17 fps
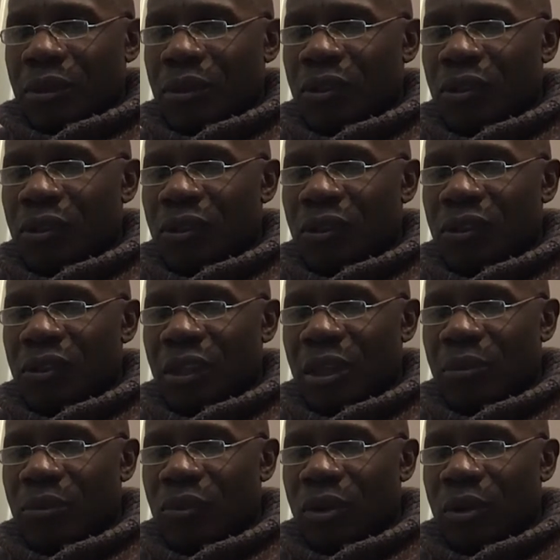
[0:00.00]
This is the
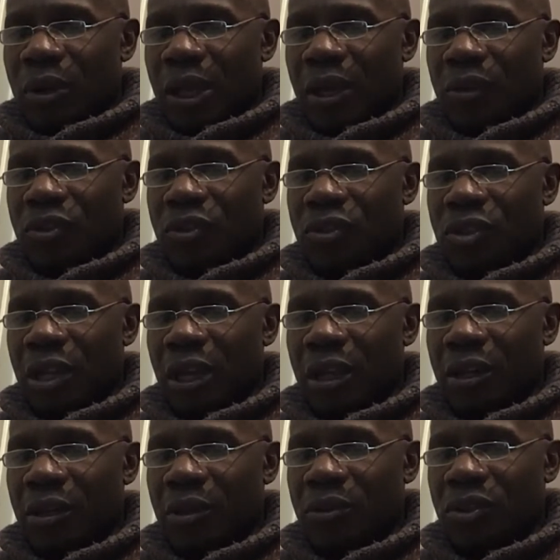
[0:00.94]
same row house
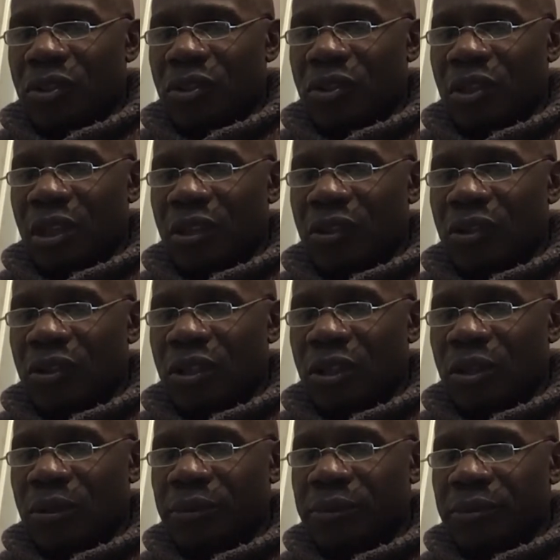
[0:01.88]
shadow just days
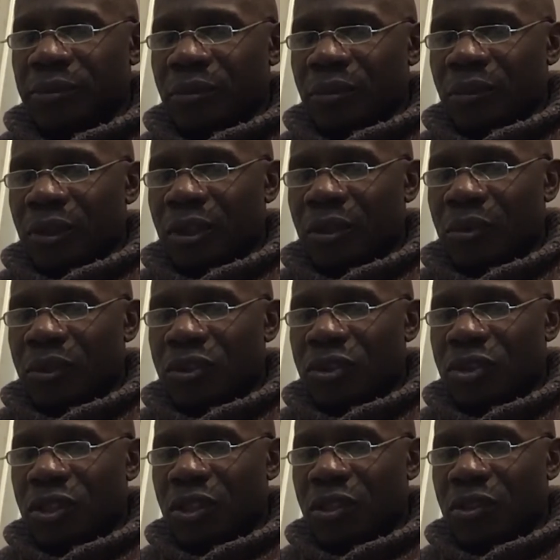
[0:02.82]
ago in which
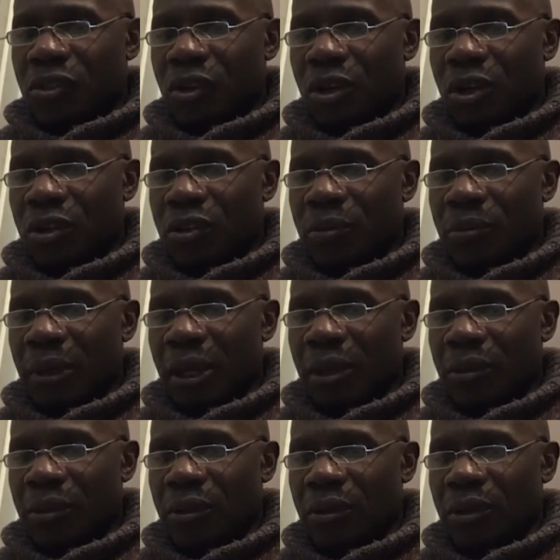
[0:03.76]
she talked
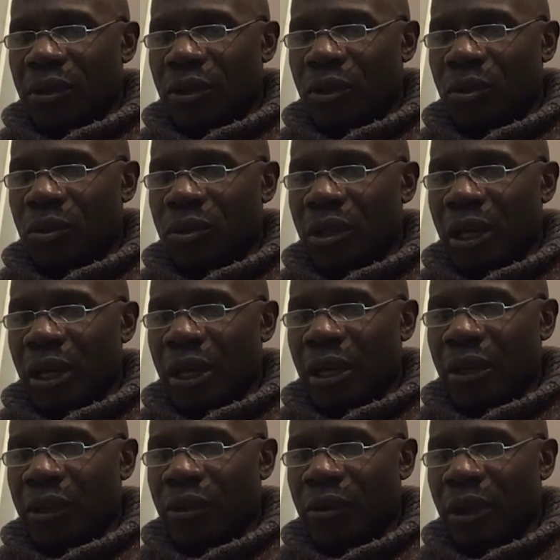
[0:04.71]
about the old
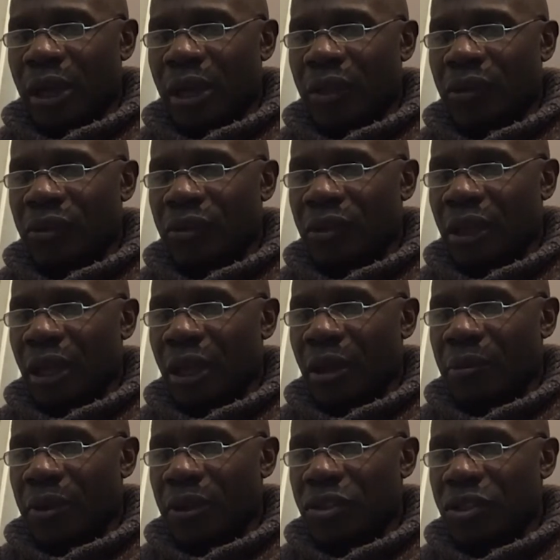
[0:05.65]
guy who asked
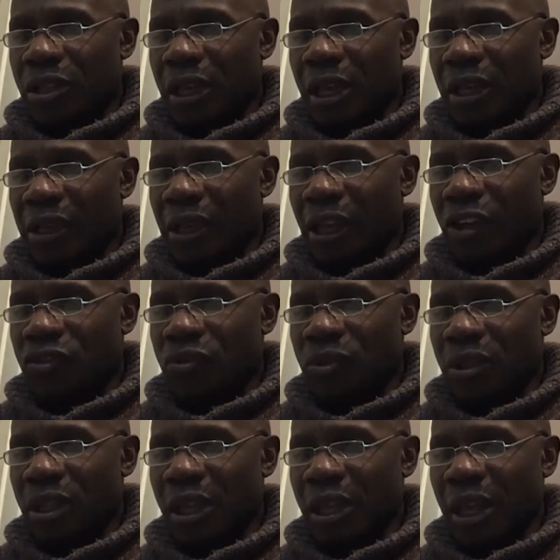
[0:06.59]
how much he,
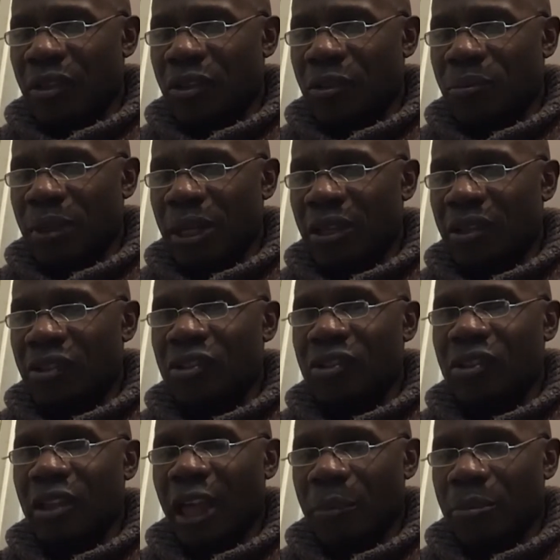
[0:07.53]
extra he had to pay to
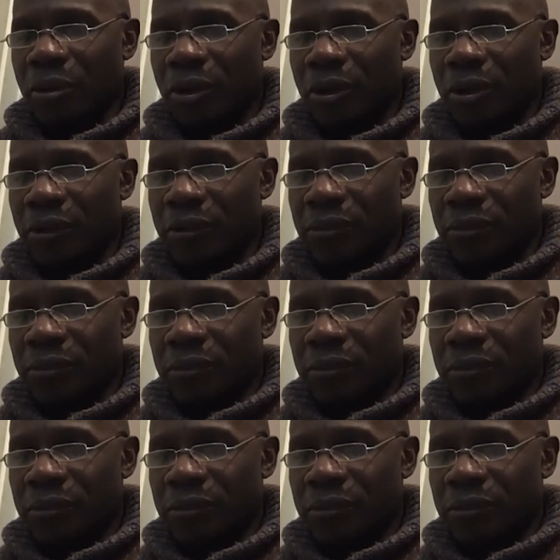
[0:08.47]
slap her,